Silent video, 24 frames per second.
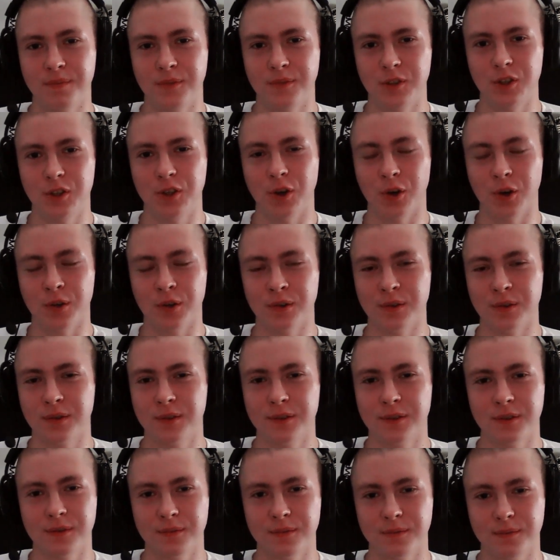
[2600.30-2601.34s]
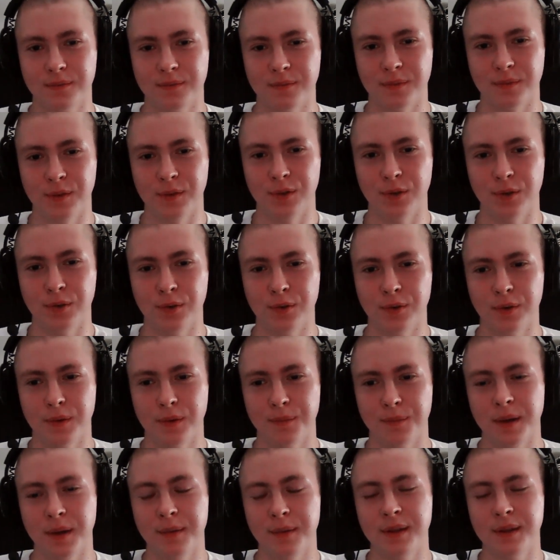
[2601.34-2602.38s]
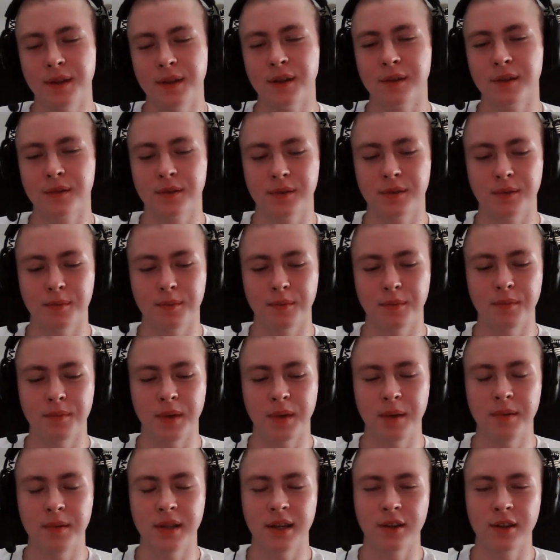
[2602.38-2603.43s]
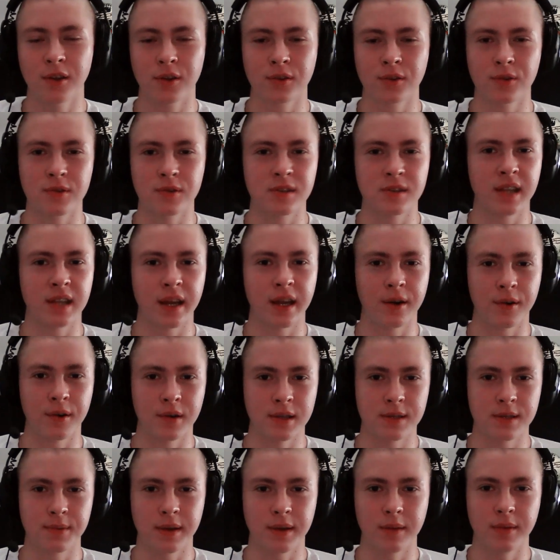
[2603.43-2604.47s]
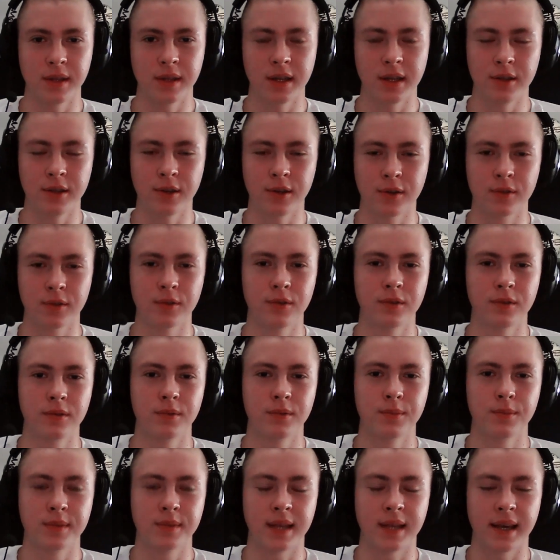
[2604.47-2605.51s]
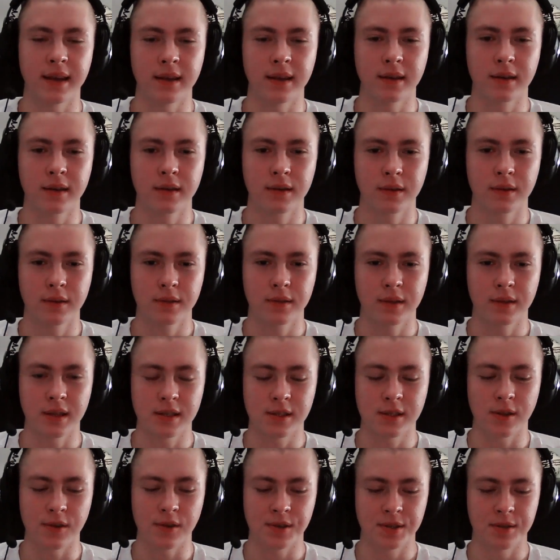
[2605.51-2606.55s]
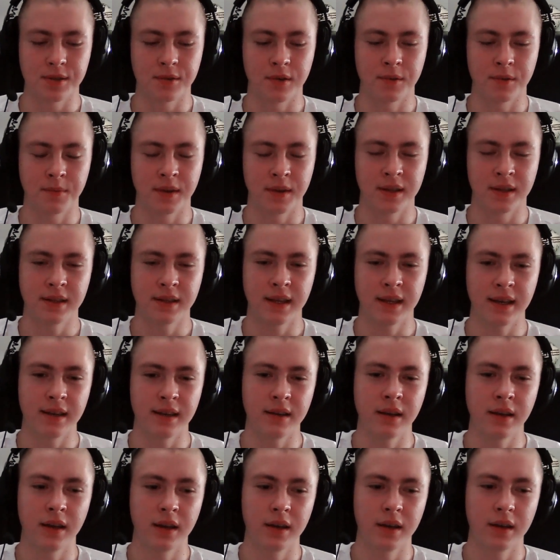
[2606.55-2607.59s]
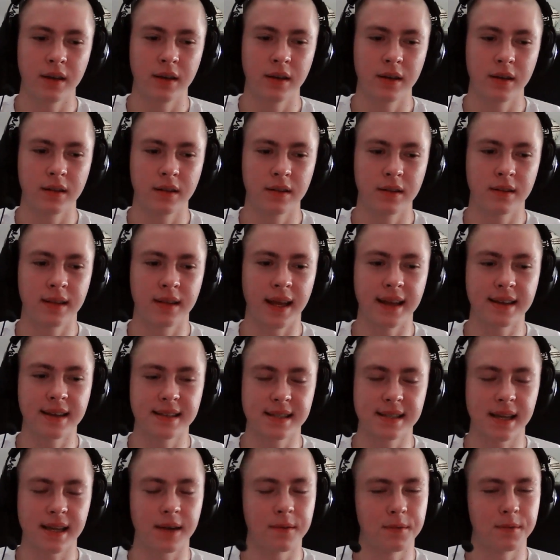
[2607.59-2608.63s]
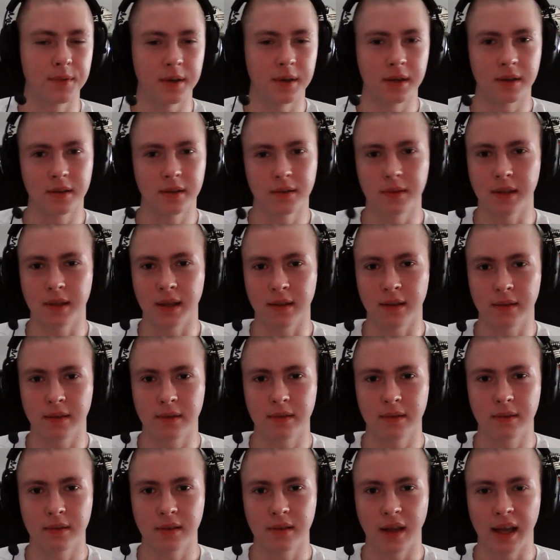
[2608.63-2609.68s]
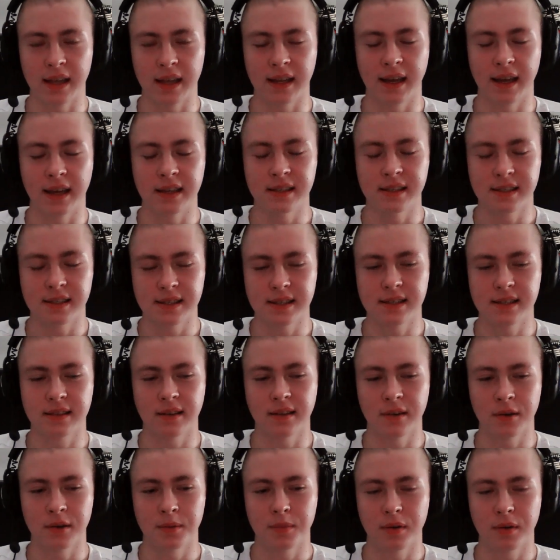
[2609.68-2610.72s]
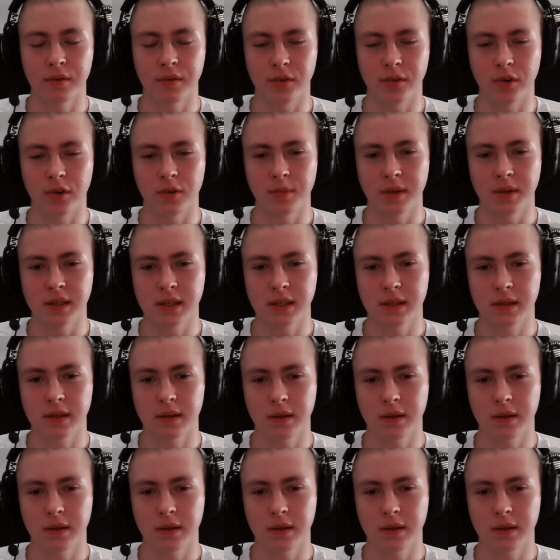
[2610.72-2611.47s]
don't do. Maybe not. Maybe they don't do steroids. Maybe they don't take testosterone, but they take something that enhances their performance.